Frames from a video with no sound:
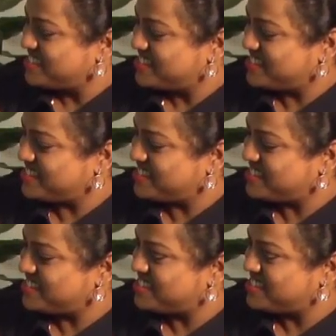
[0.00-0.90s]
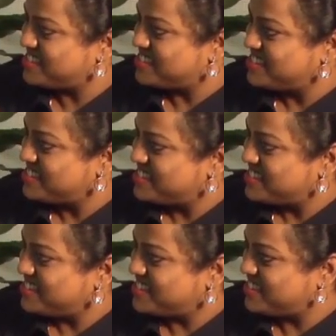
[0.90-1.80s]

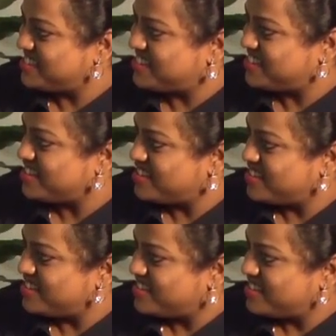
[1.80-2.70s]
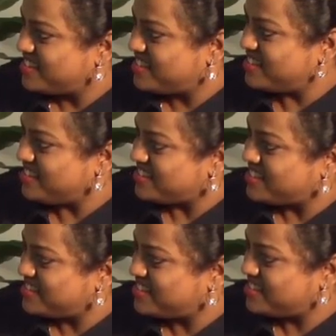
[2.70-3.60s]

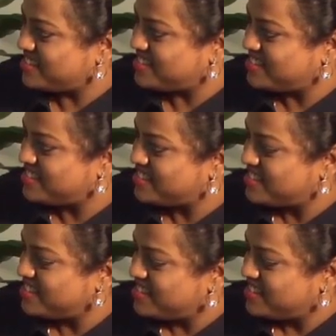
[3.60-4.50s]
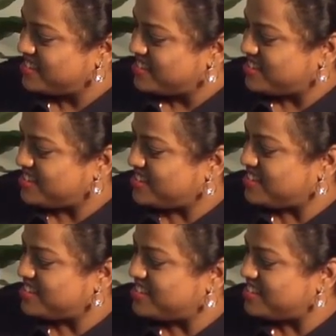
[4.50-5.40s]

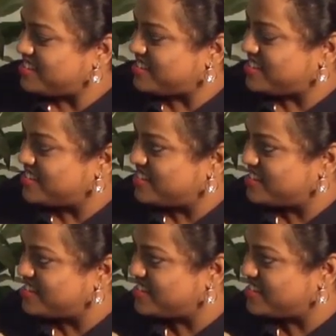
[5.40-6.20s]
No words are spoken by the person on screen.